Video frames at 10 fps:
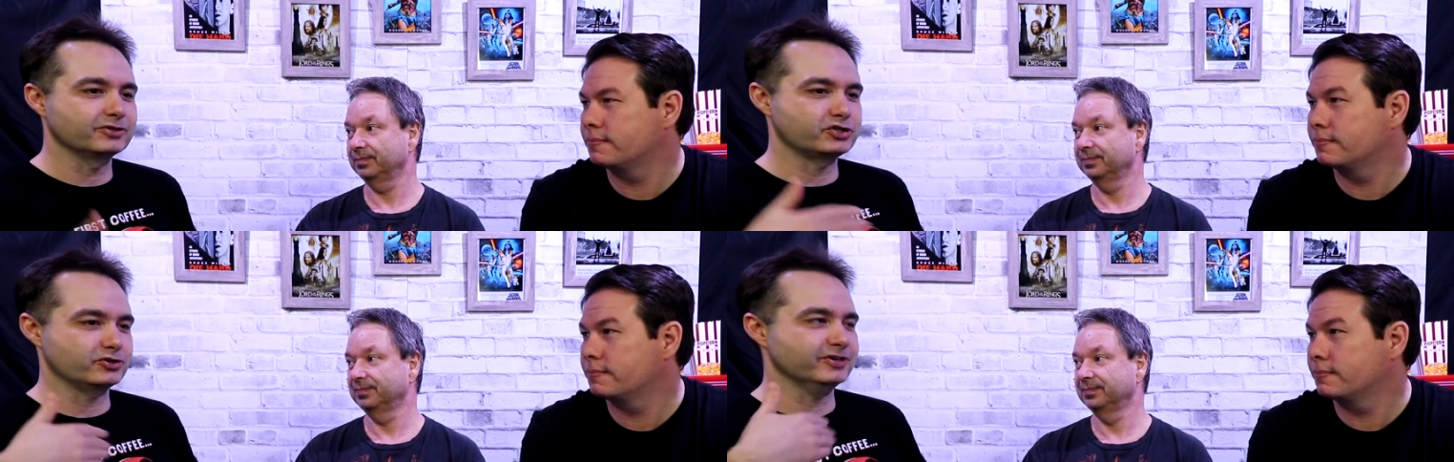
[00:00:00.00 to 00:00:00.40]

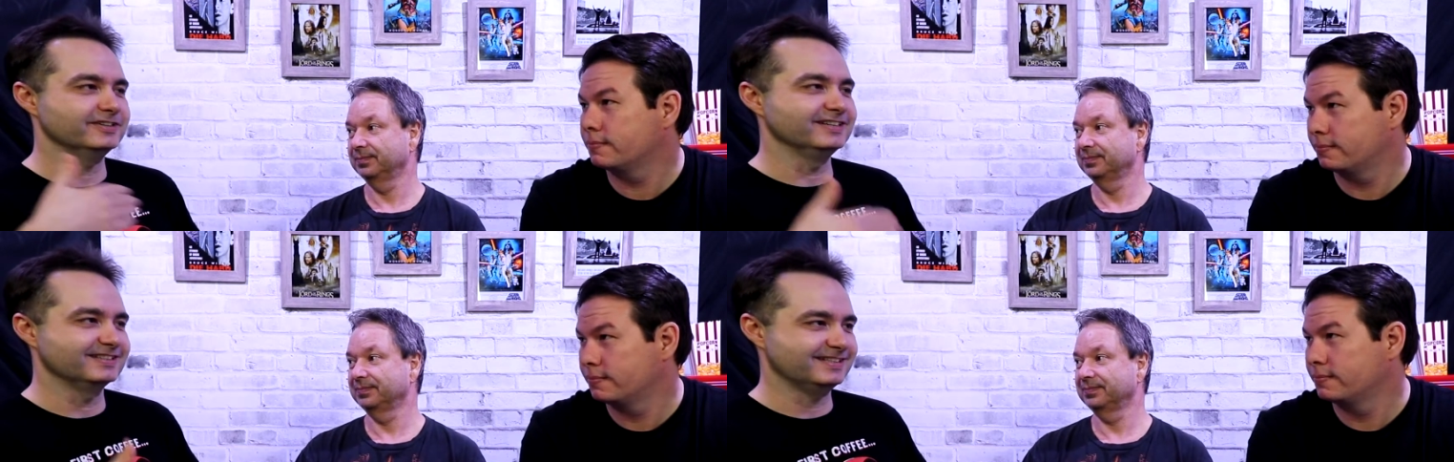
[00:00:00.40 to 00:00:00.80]

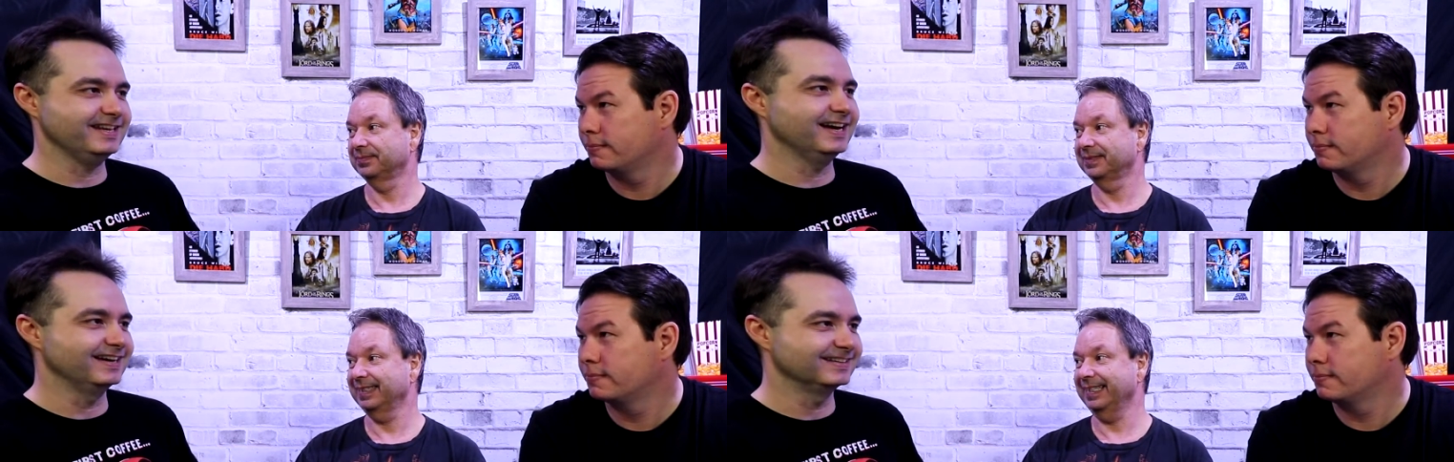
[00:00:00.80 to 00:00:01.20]
Speaker 1: assuredness he
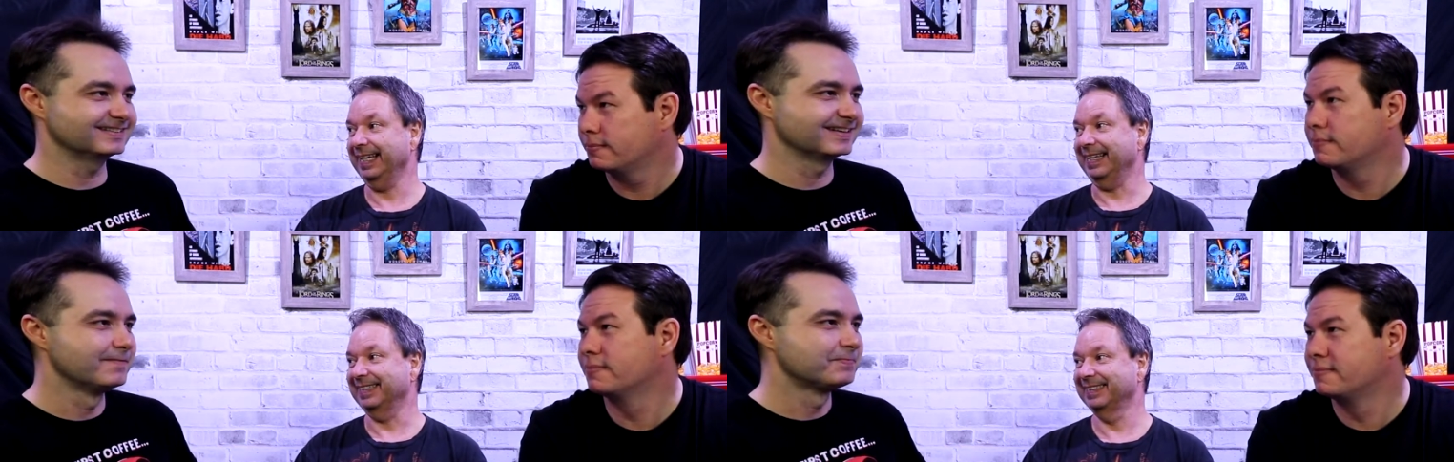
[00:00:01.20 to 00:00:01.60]
has.
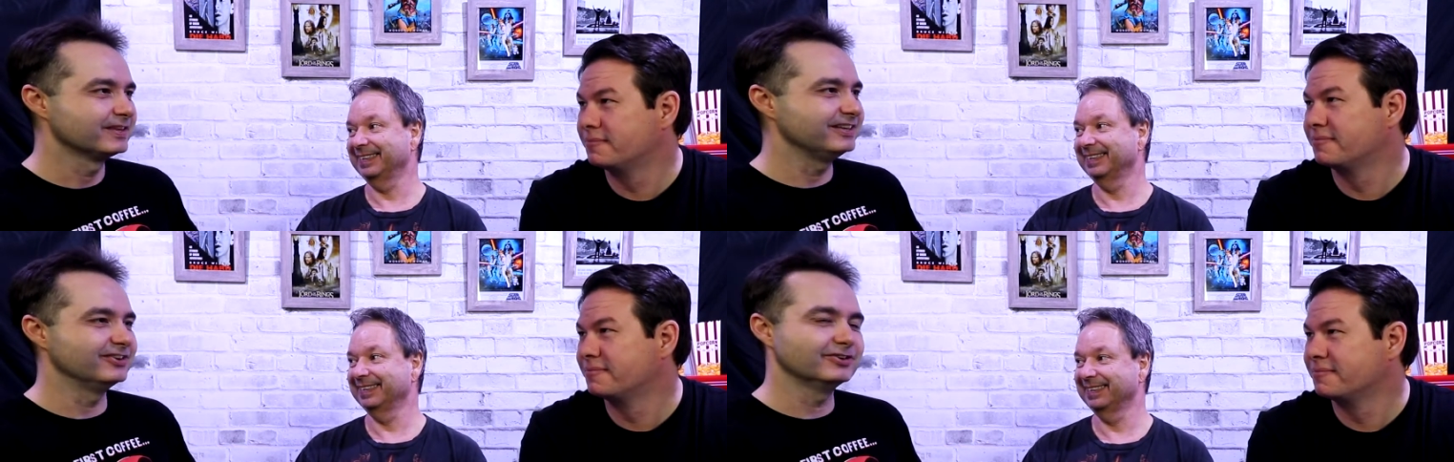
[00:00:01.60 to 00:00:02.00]
Yeah.
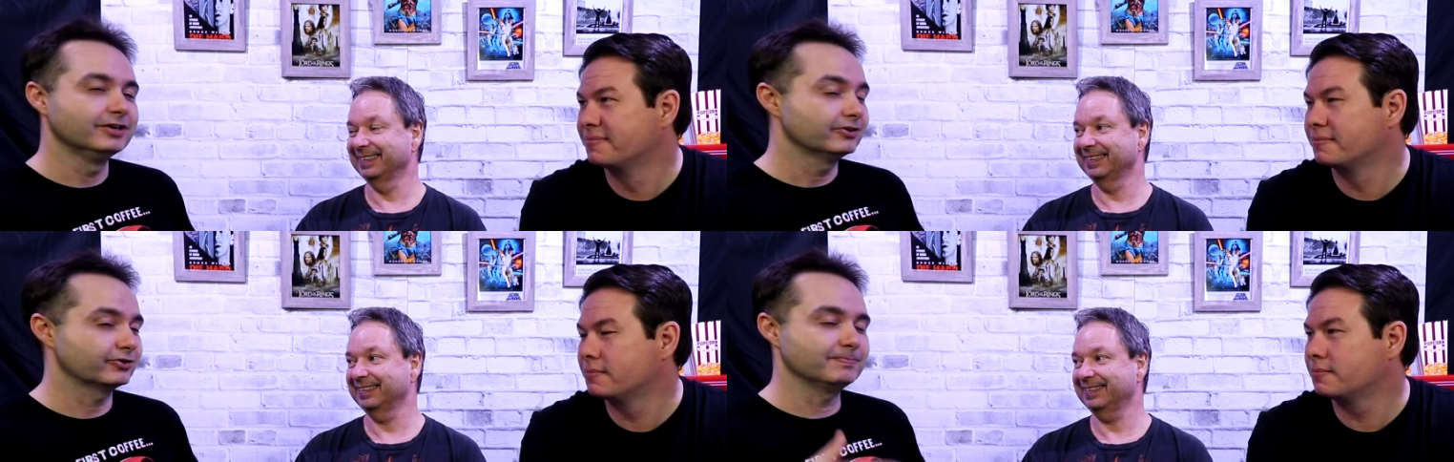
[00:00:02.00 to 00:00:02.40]
You know,
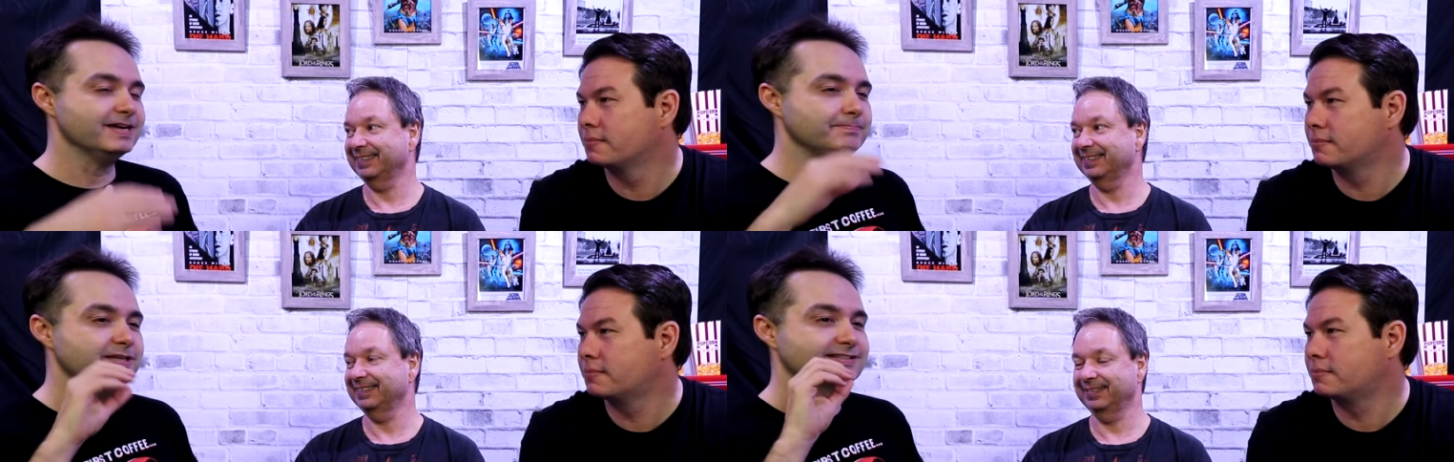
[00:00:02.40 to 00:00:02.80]
there
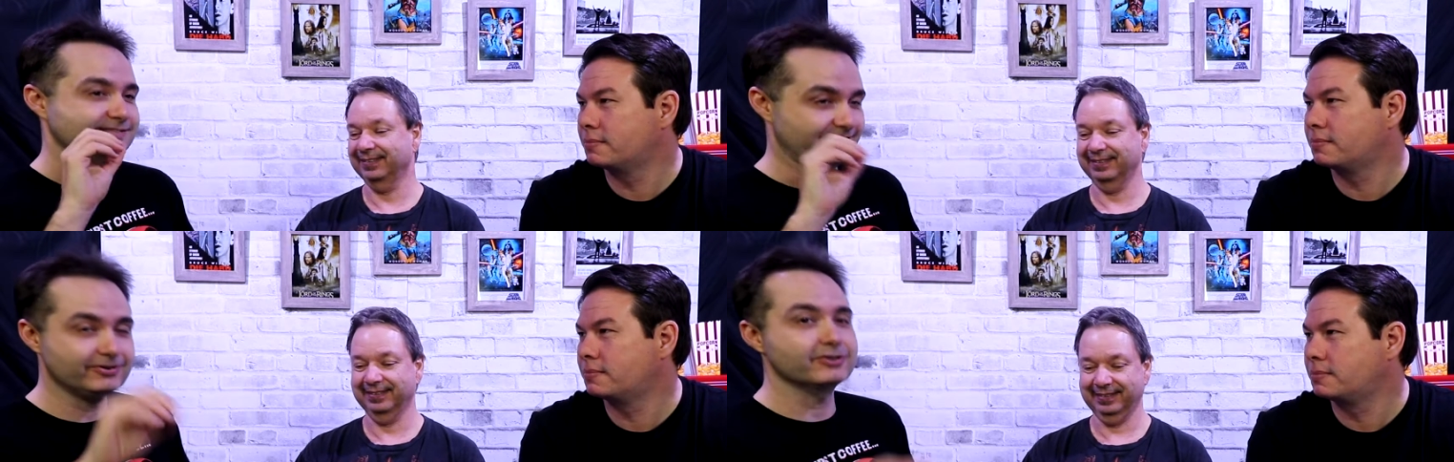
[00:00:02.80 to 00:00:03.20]
might be
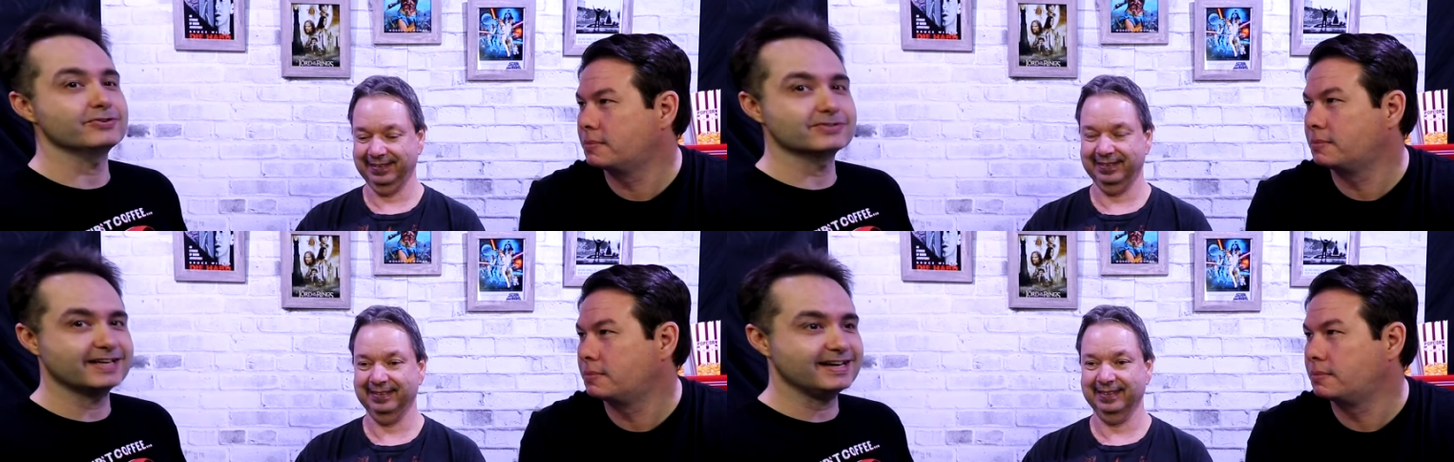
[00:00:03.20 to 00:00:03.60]
seven of
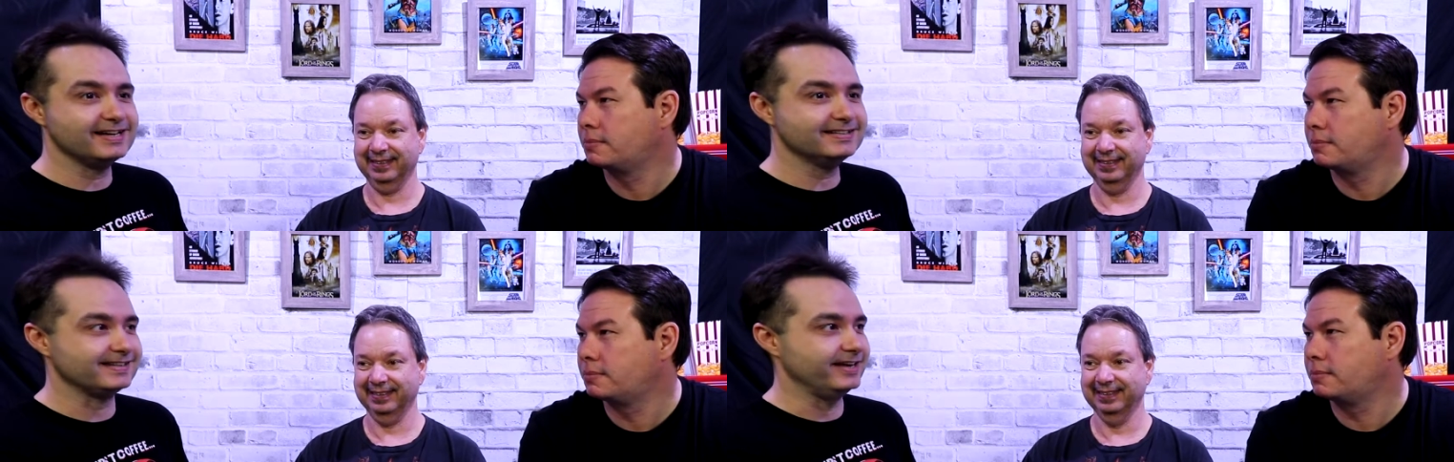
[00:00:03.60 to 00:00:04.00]
those
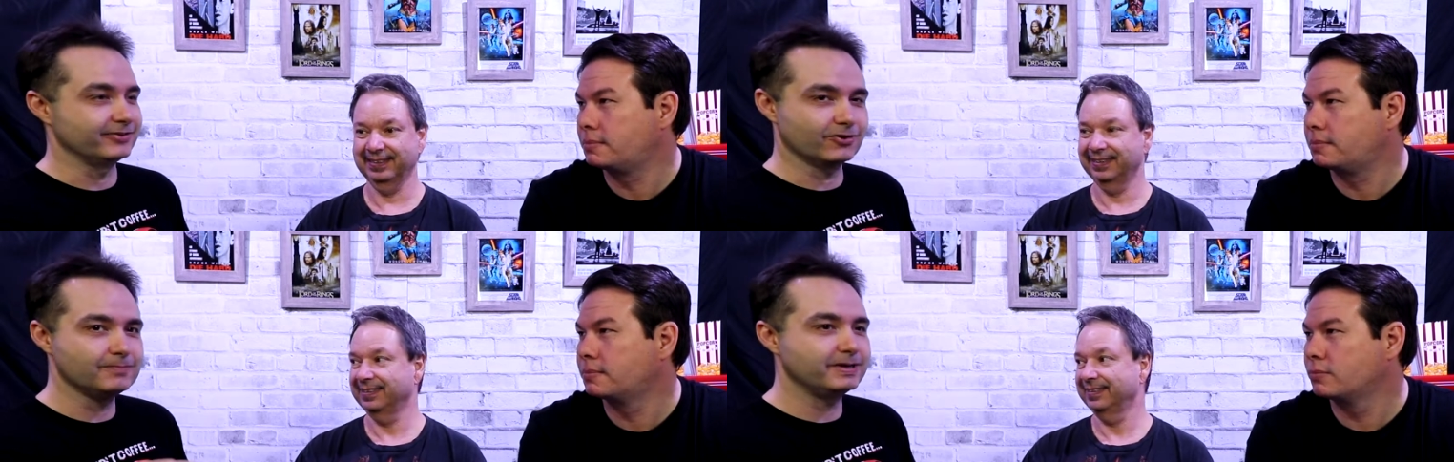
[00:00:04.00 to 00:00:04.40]
guys and
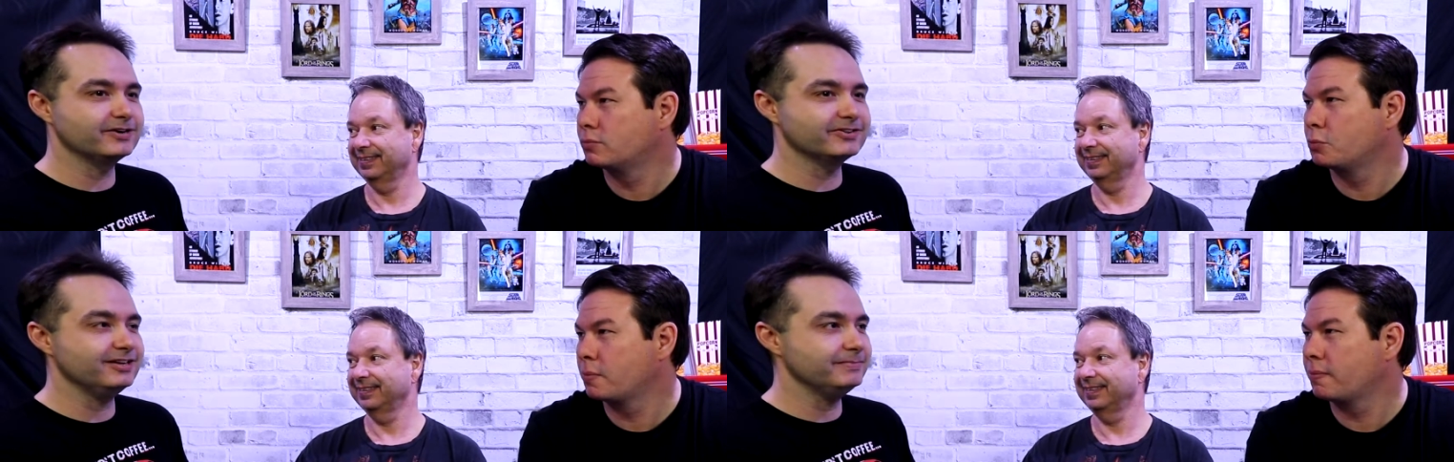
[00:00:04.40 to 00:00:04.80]
they're all
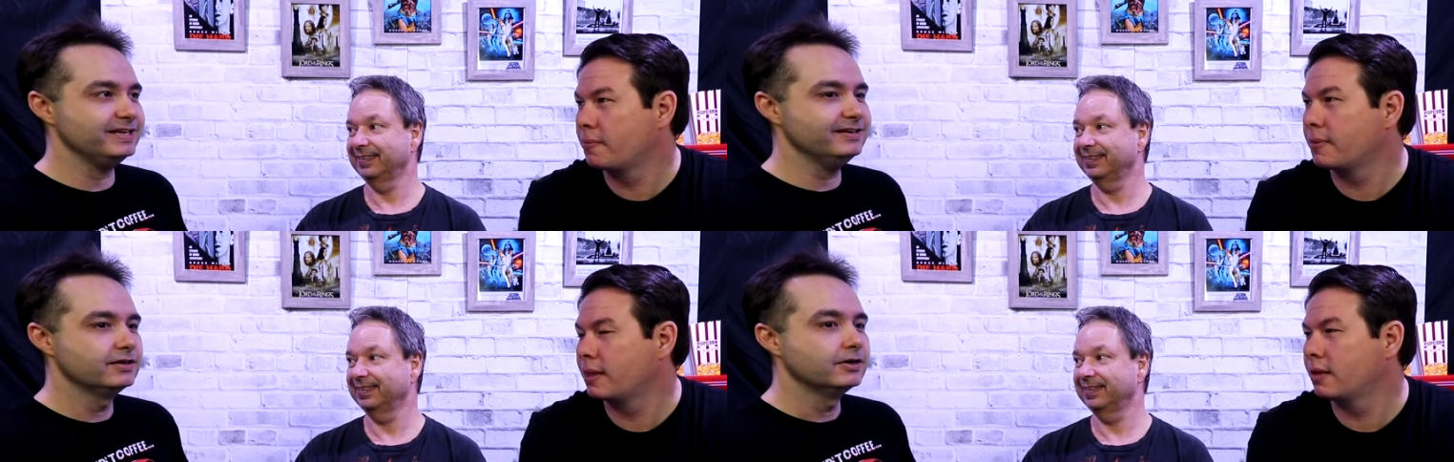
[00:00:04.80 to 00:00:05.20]
bigger than me,